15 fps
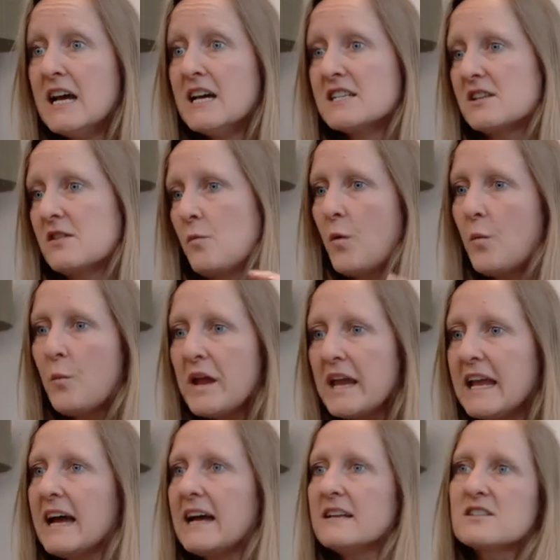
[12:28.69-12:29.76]
So that when we
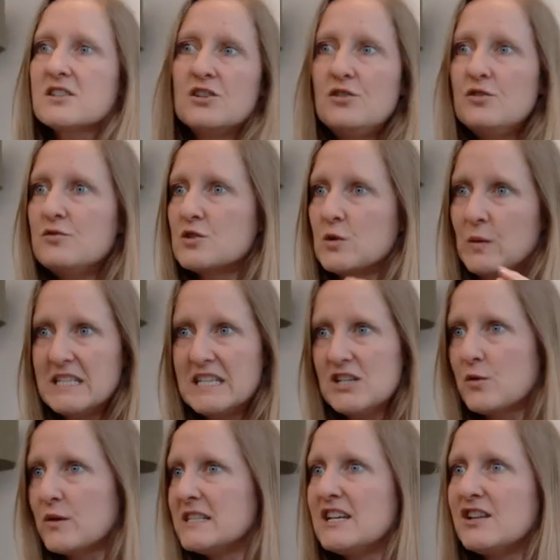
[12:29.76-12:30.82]
get to
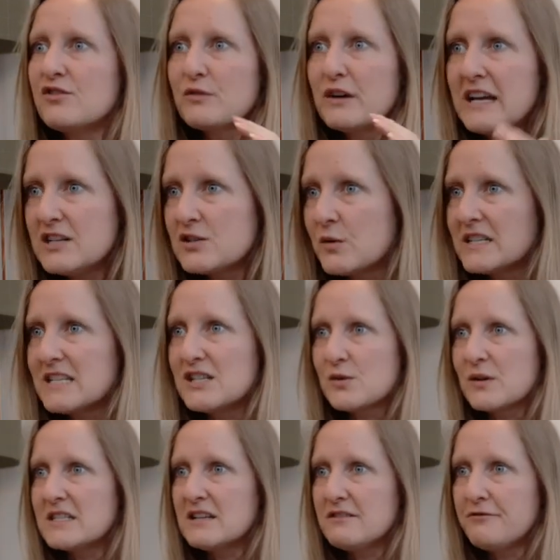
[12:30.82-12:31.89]
2023,
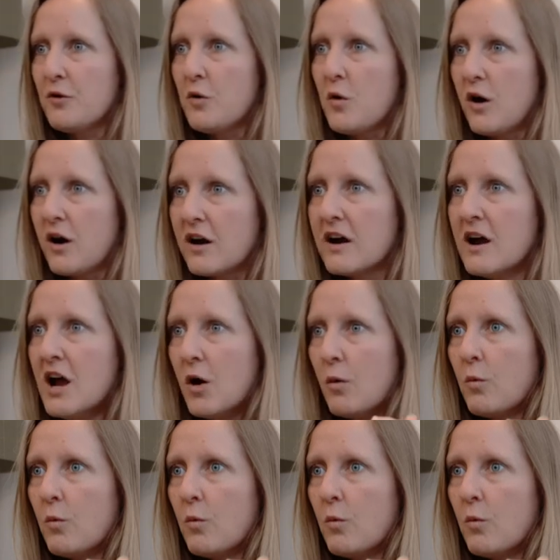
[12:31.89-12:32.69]
2024,